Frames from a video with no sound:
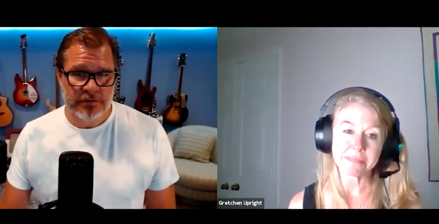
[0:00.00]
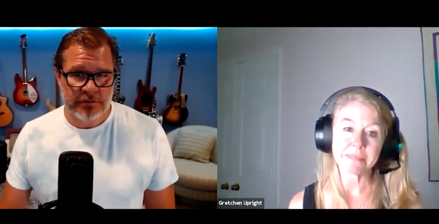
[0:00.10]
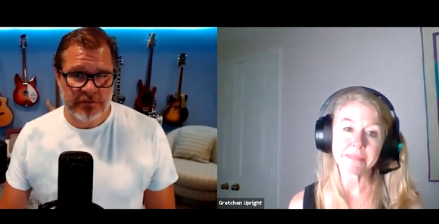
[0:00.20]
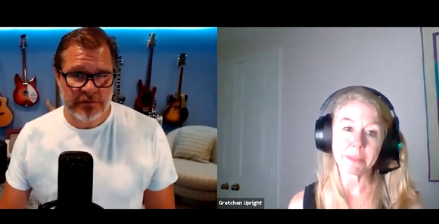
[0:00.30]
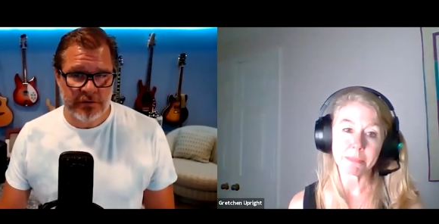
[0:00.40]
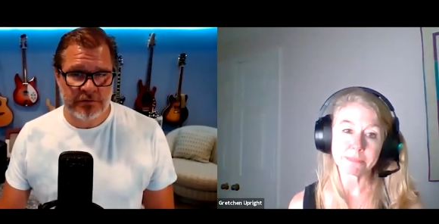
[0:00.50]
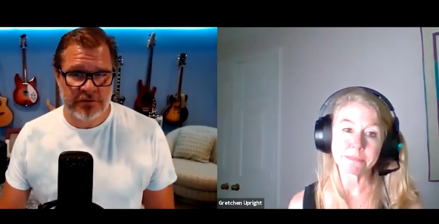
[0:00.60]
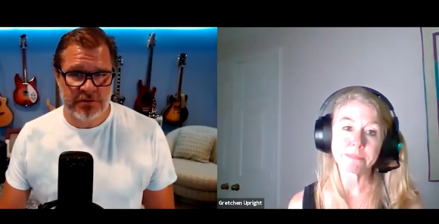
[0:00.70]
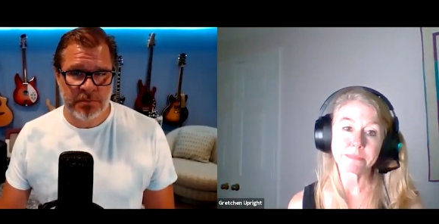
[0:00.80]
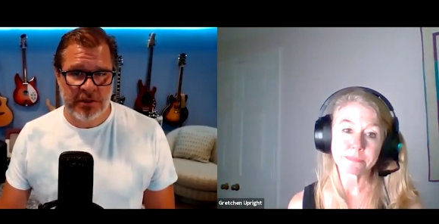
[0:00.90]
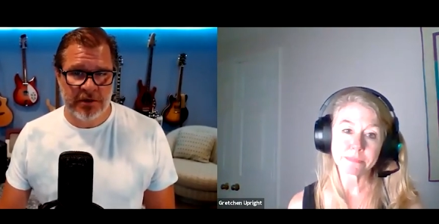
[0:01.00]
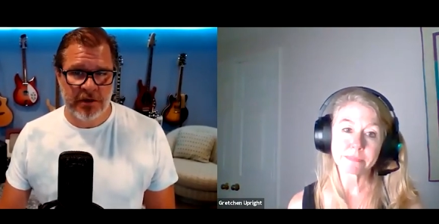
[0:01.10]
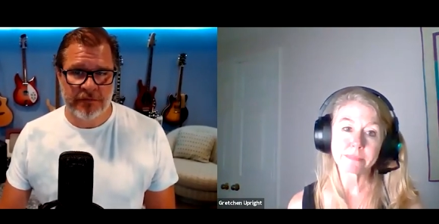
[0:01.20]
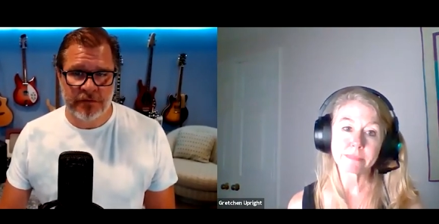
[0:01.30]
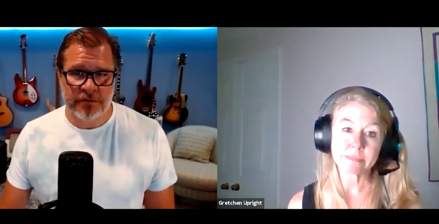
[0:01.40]
Speaker 1: So just be
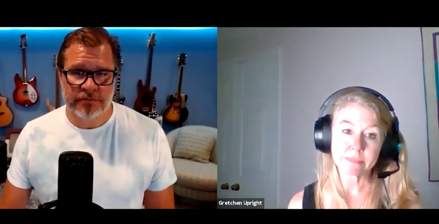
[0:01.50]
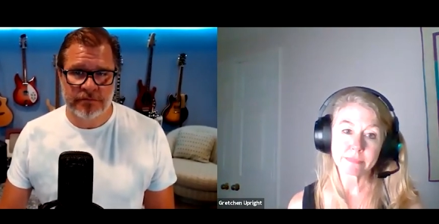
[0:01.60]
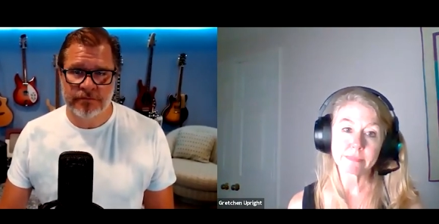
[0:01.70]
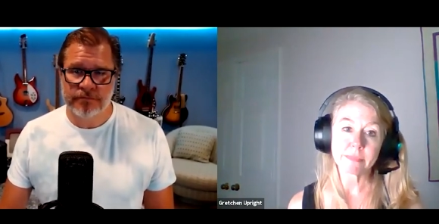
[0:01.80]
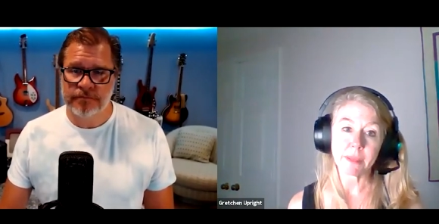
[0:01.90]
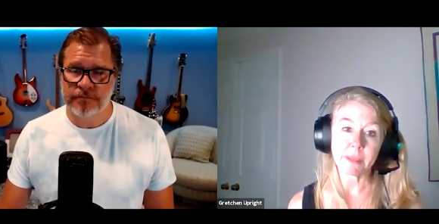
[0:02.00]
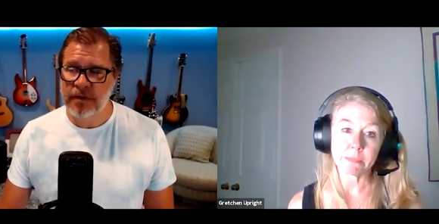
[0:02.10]
careful. Yep.